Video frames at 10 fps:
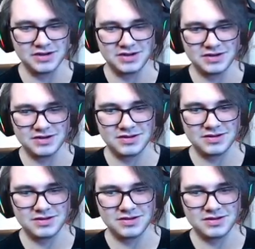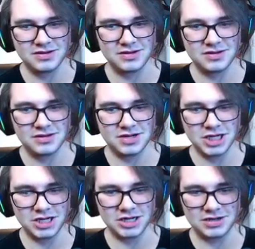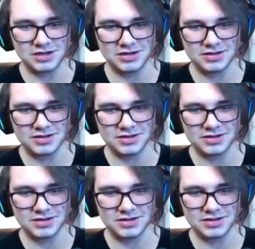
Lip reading: No one is speaking in this clip.